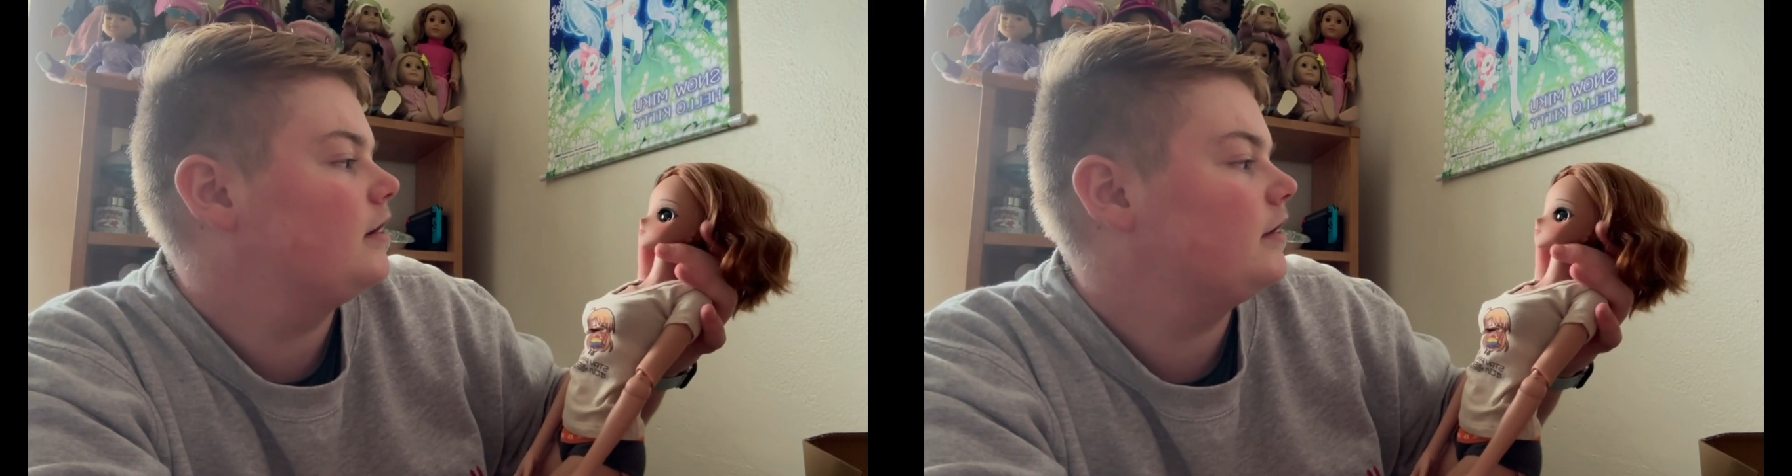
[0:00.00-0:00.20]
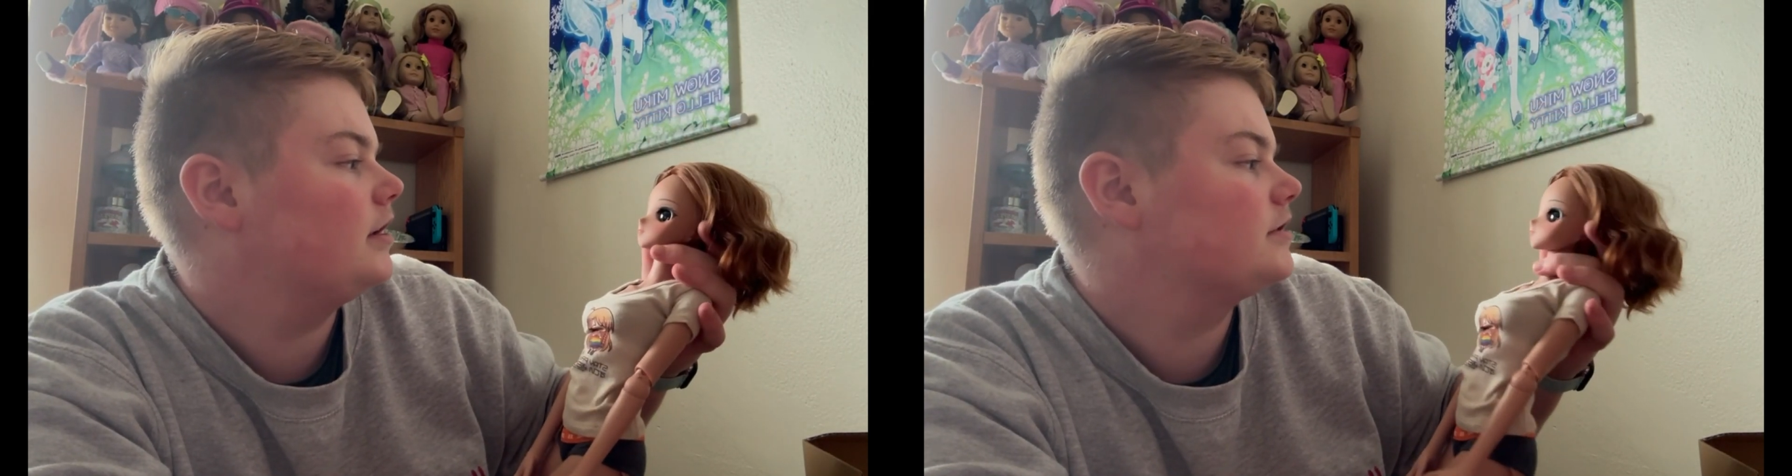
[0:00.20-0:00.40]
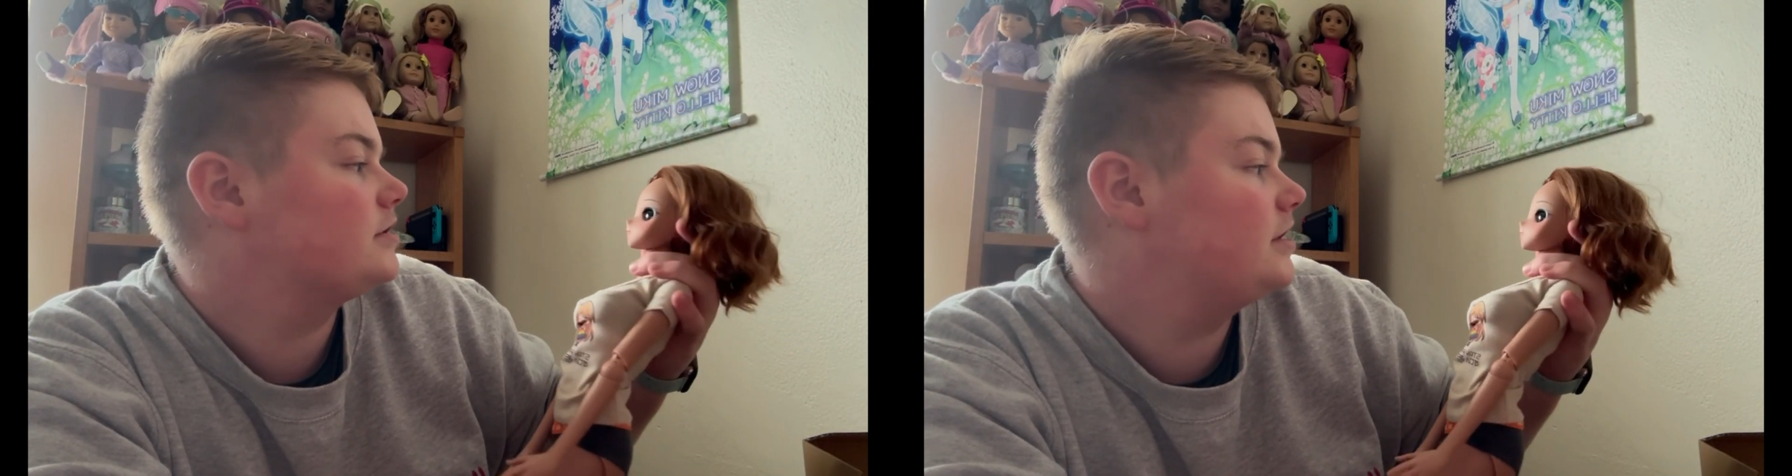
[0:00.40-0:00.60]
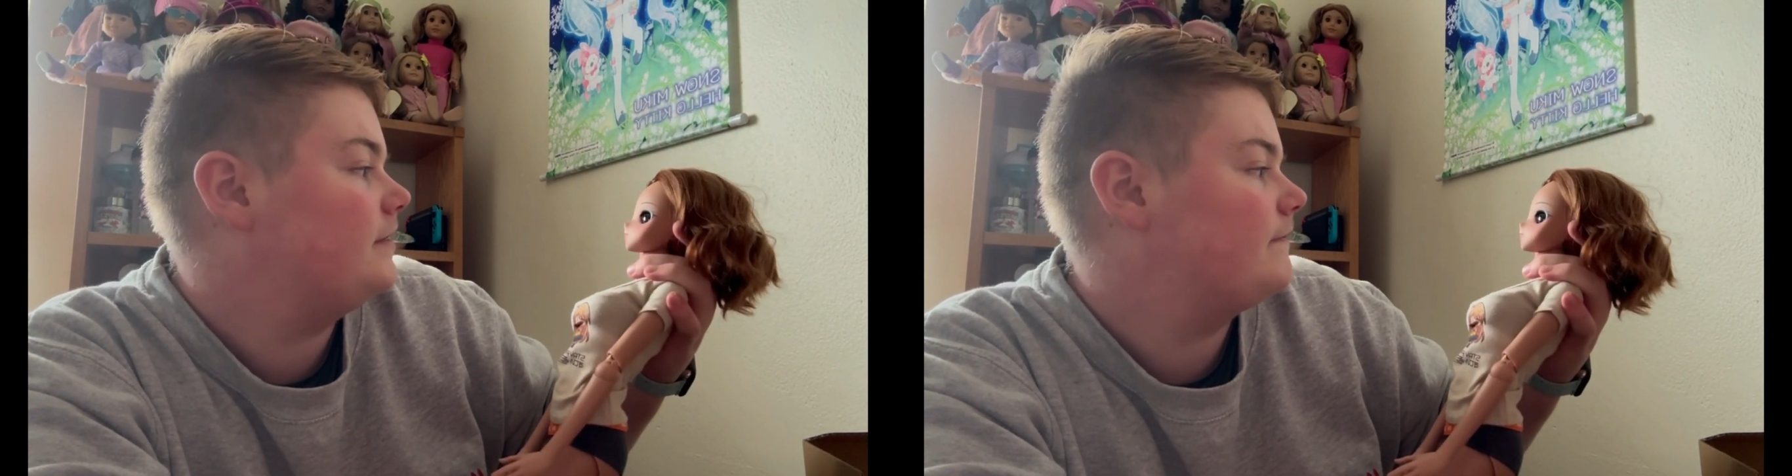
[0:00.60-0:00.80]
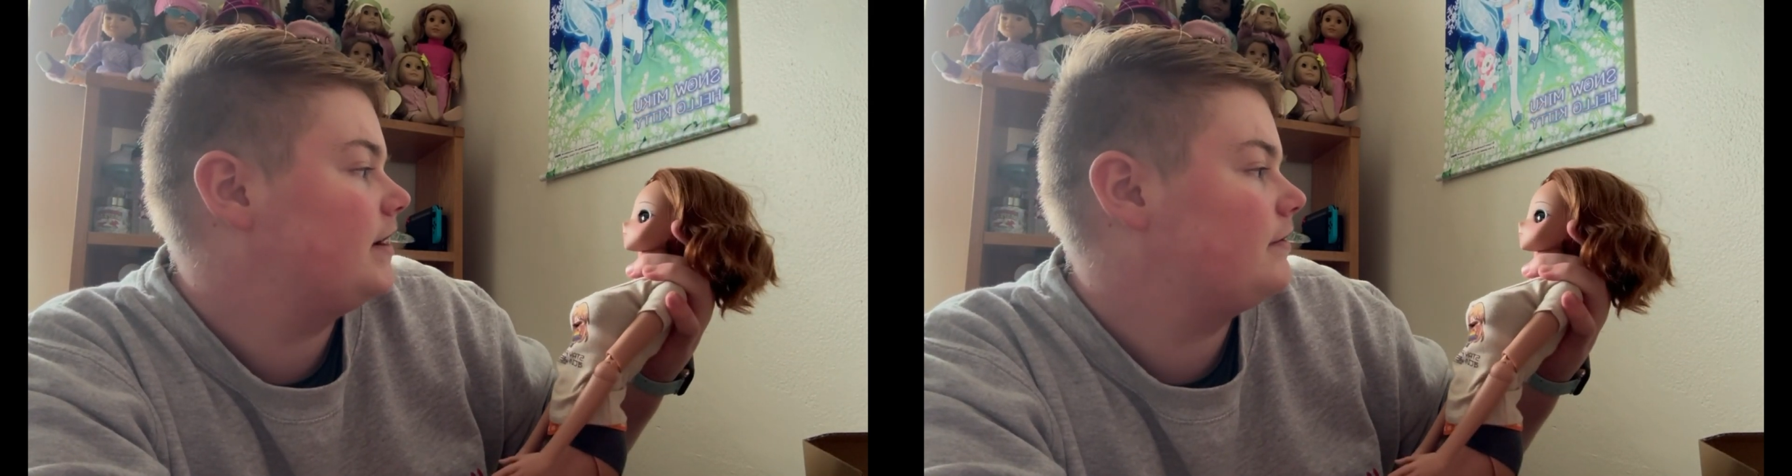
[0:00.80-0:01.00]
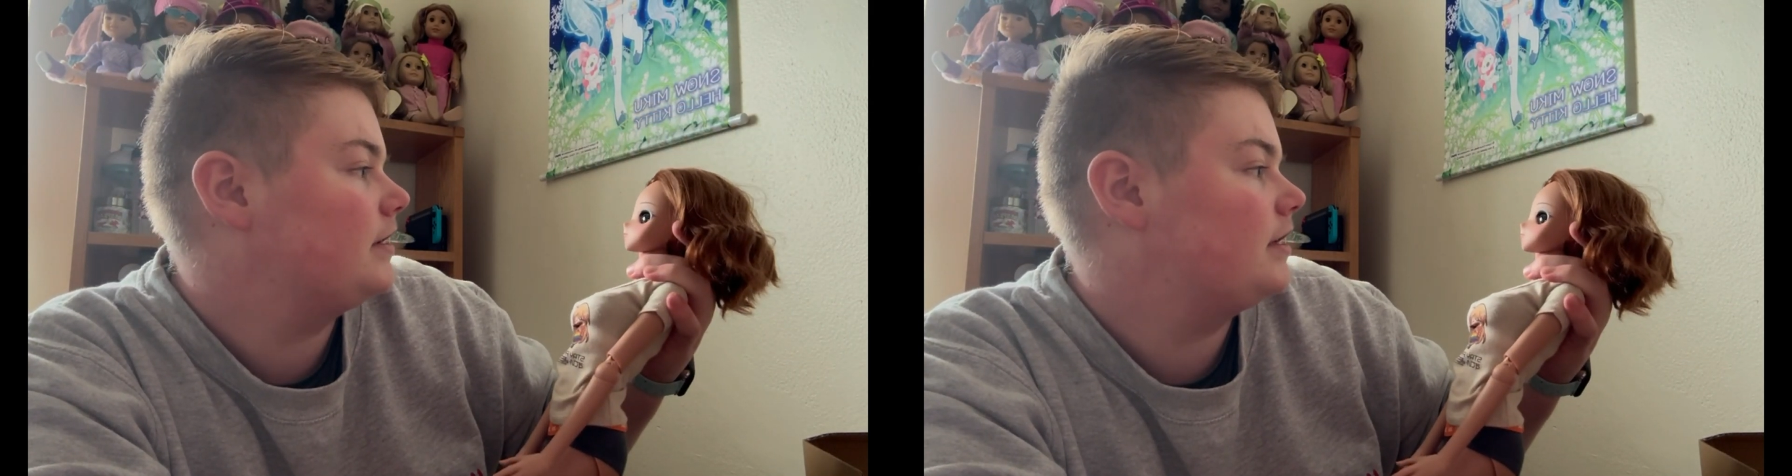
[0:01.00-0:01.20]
Like, she's very